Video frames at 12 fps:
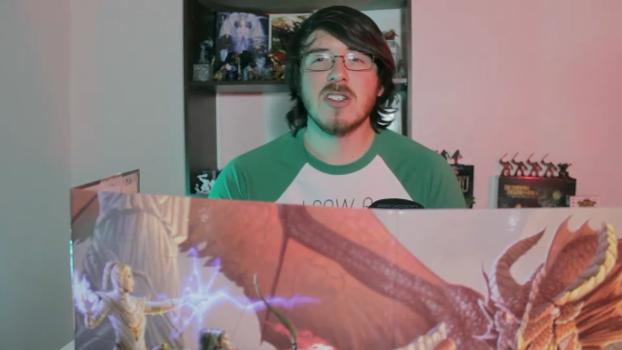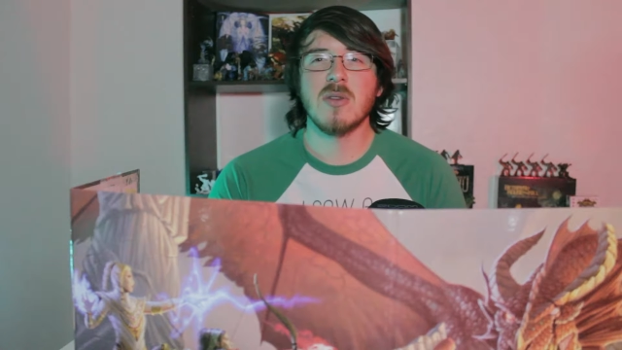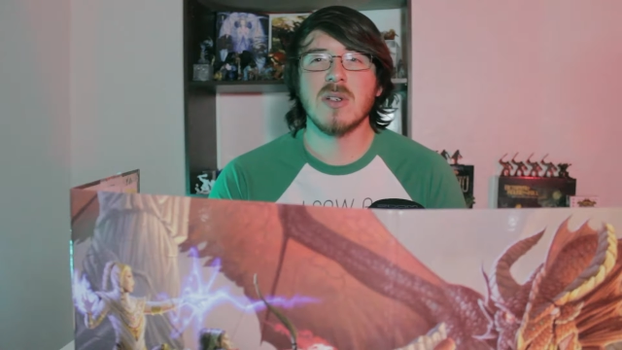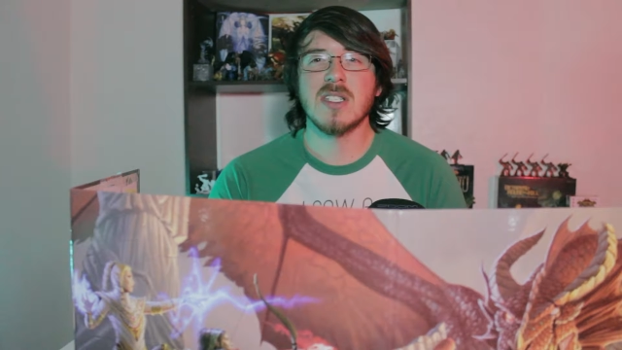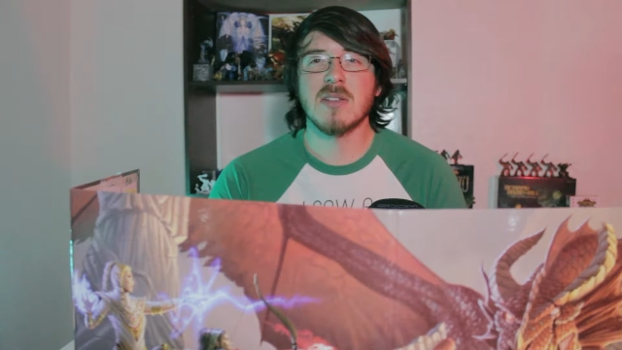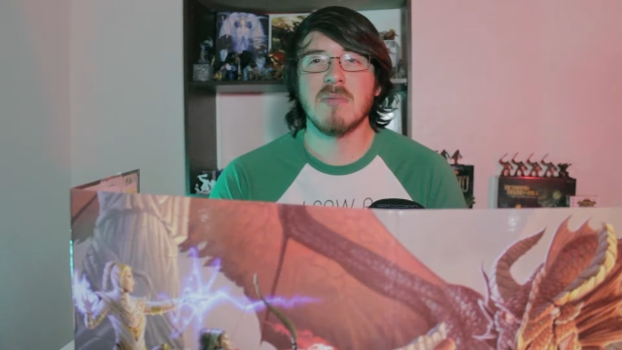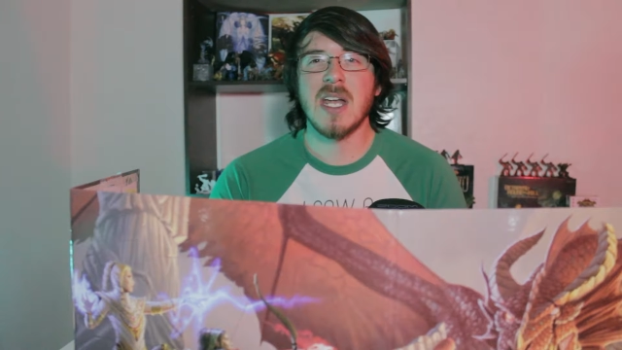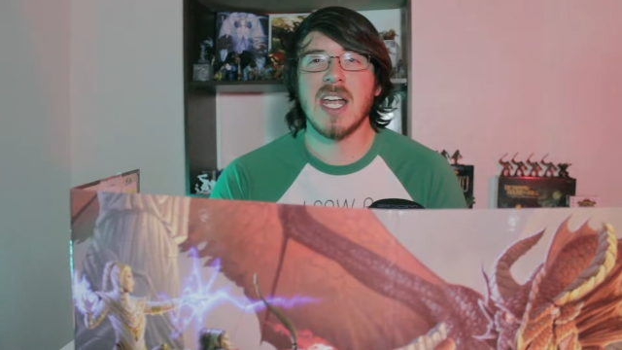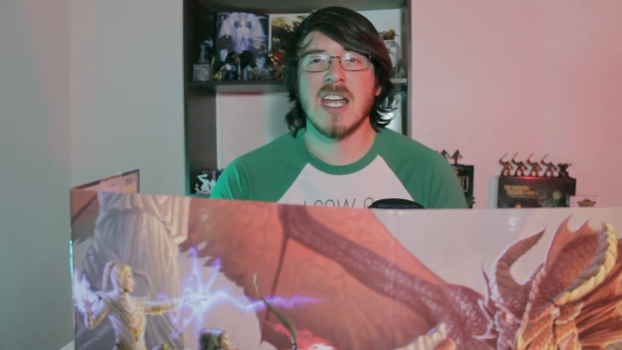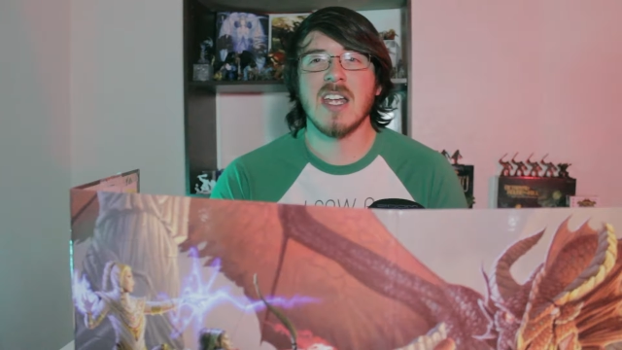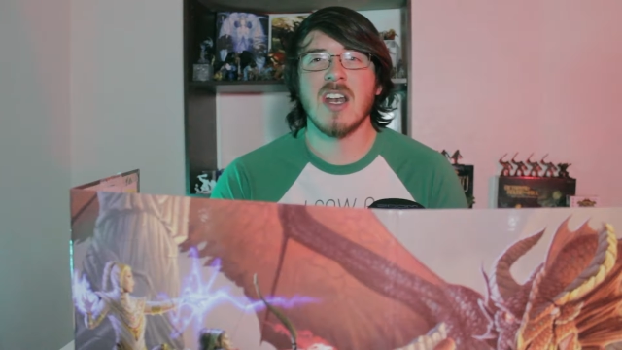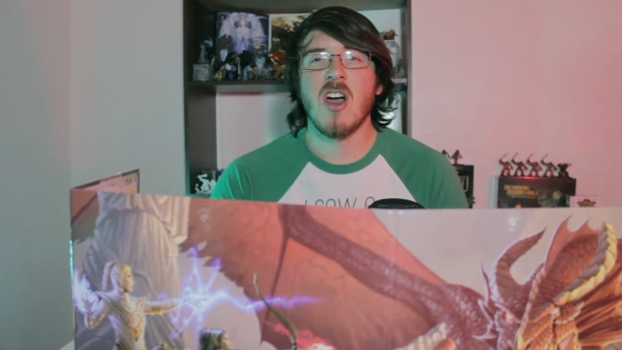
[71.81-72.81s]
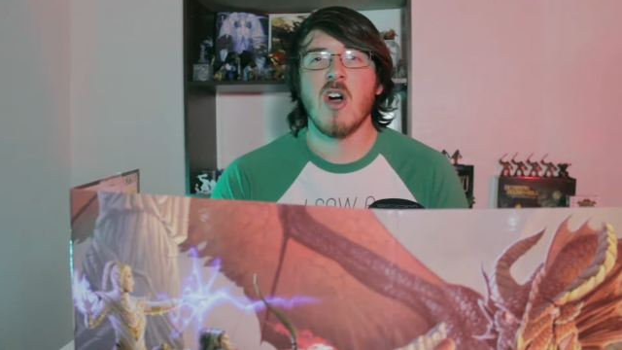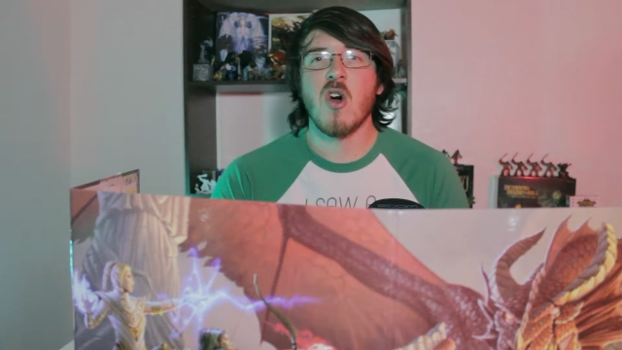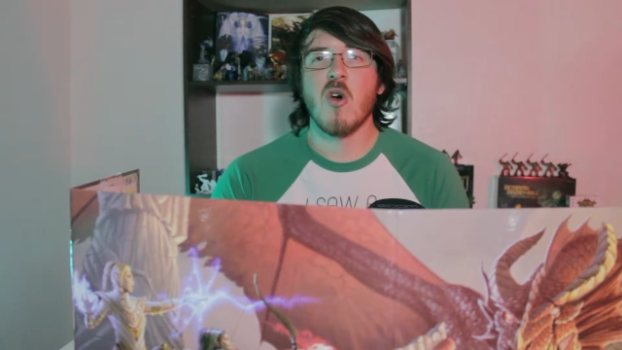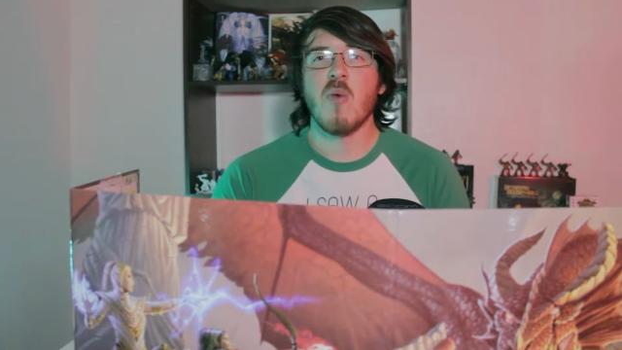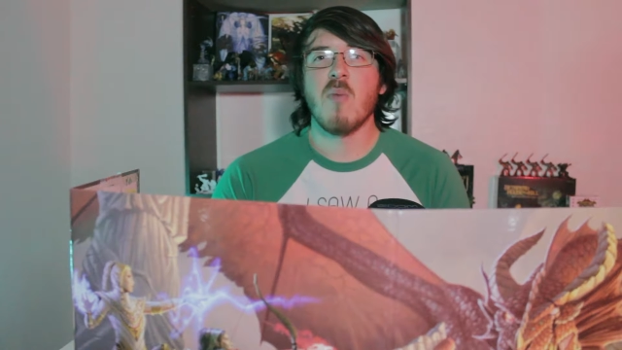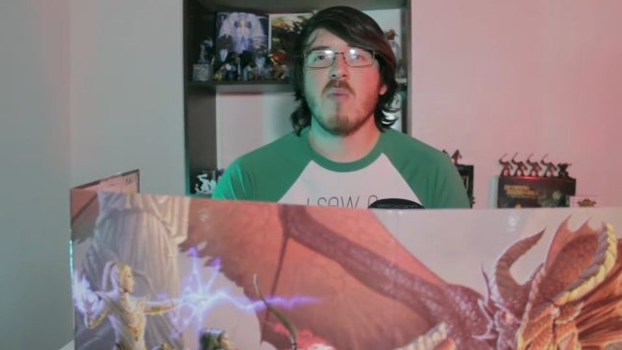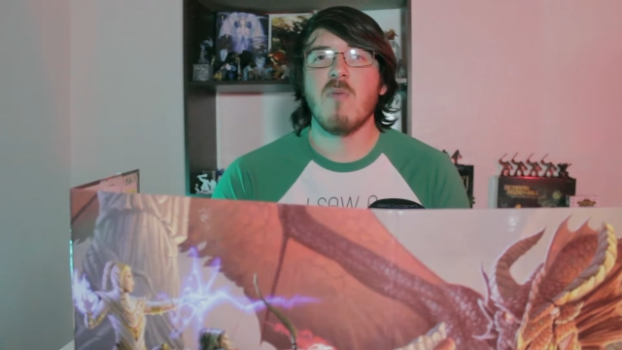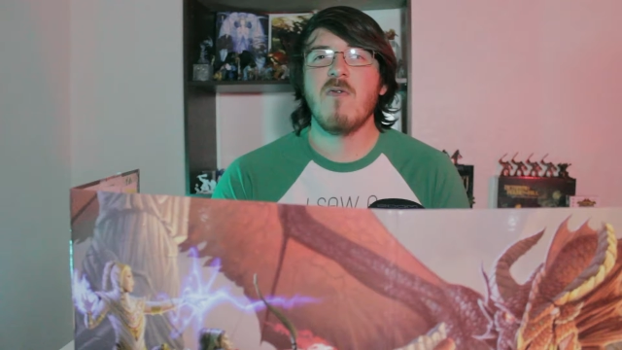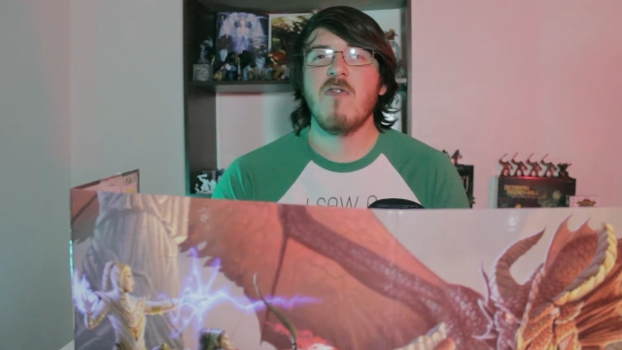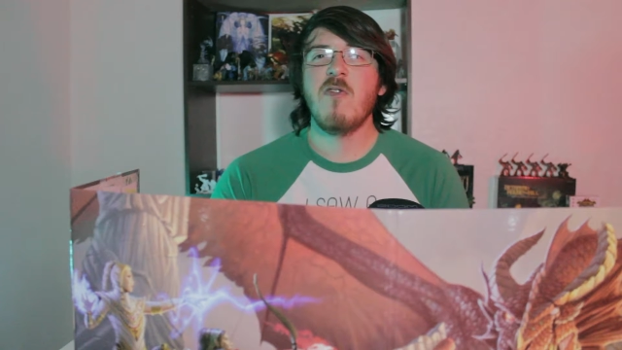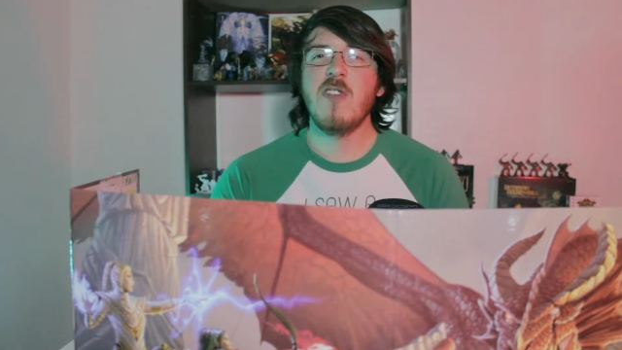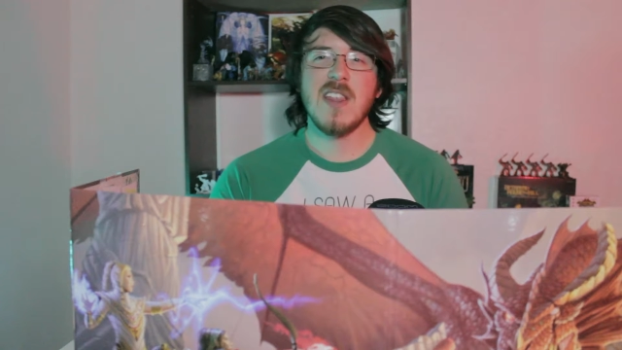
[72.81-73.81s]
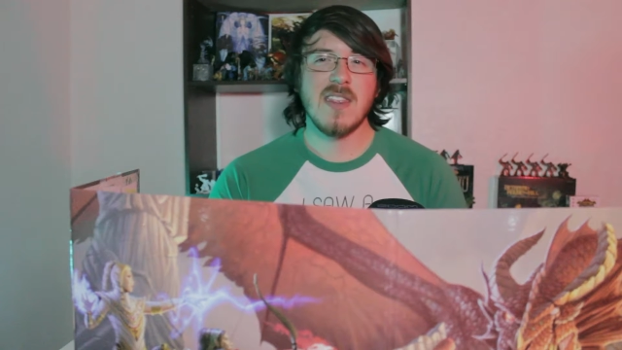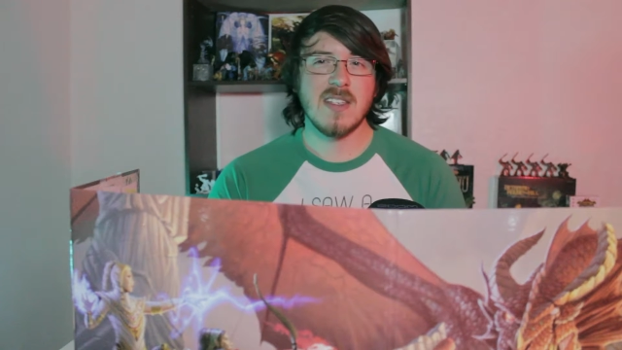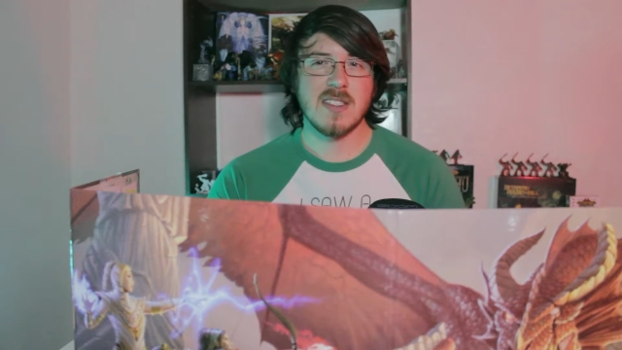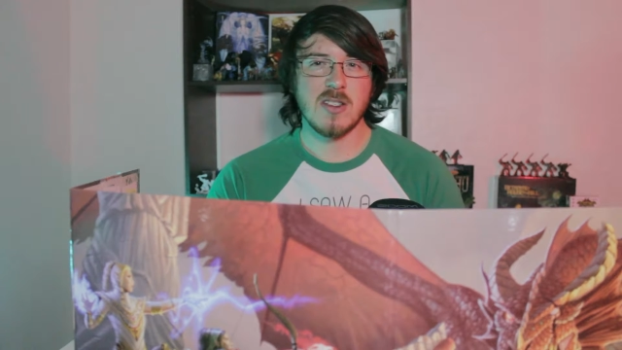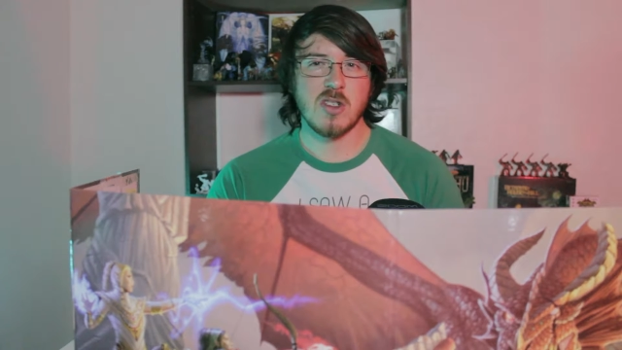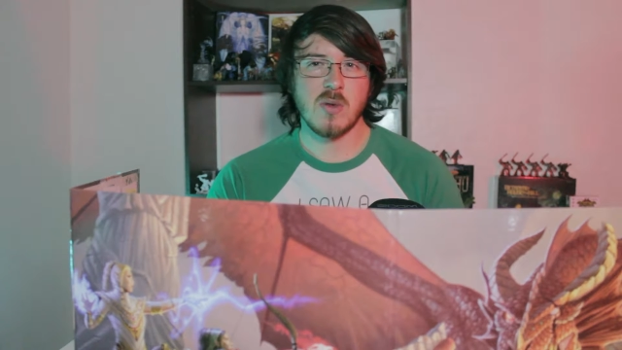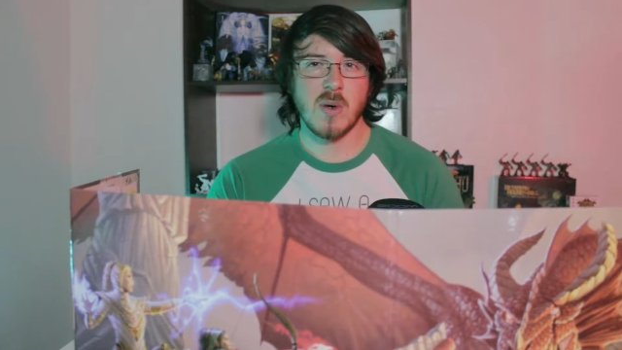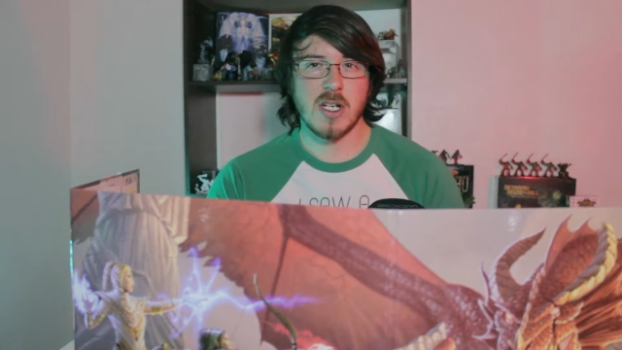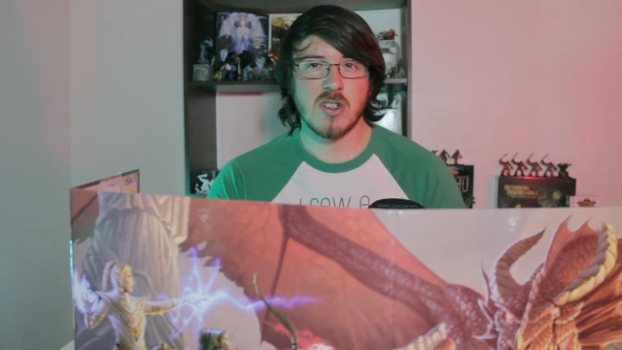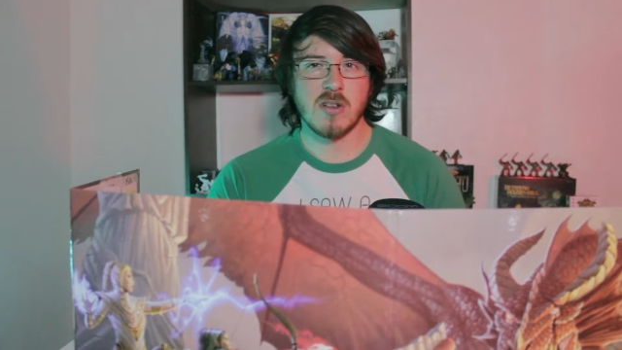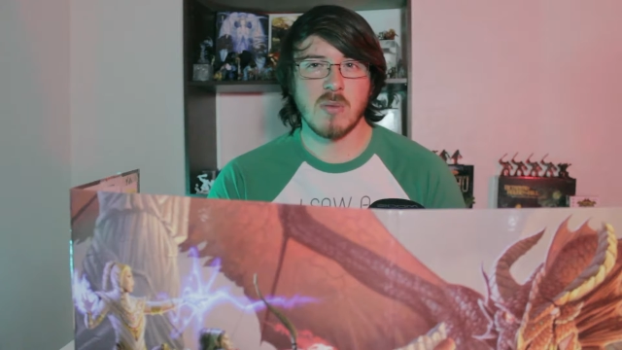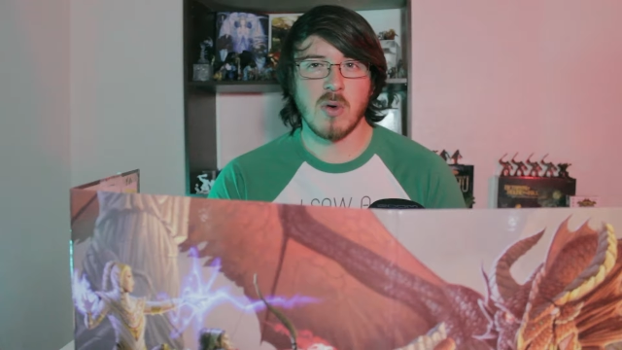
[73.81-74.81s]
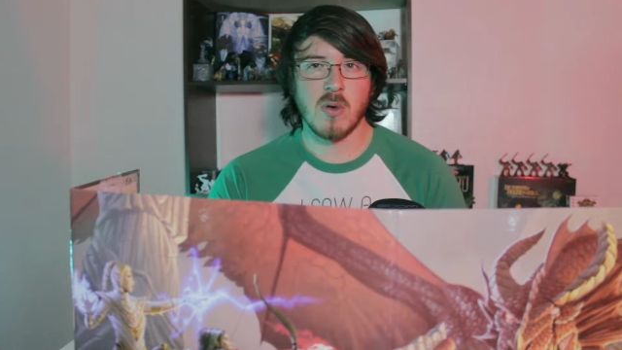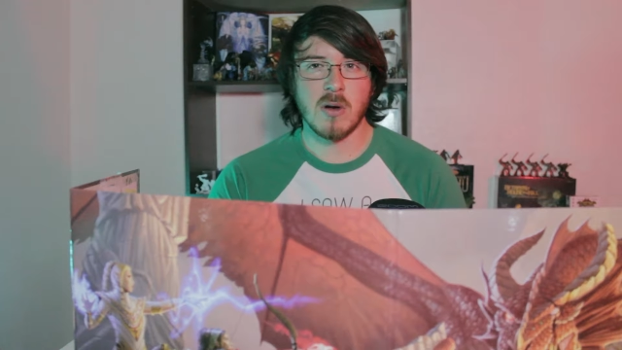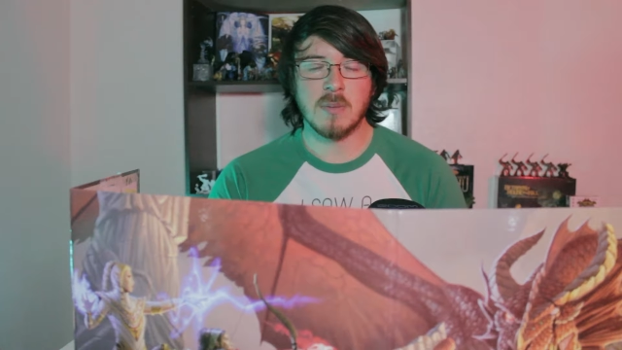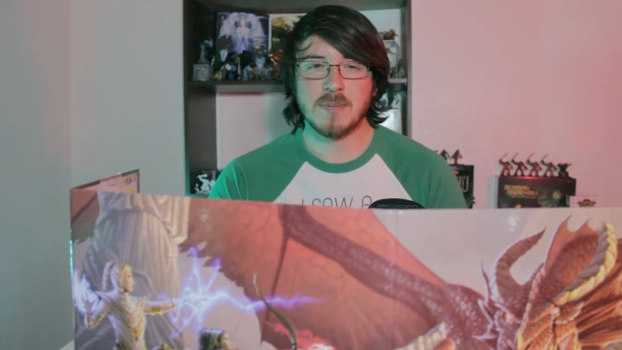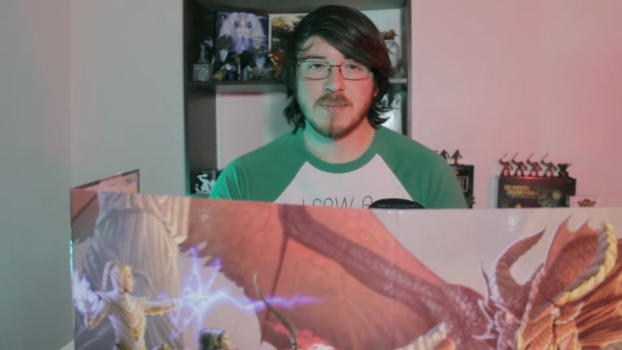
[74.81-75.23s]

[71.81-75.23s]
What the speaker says: to it to make it fit the situation more.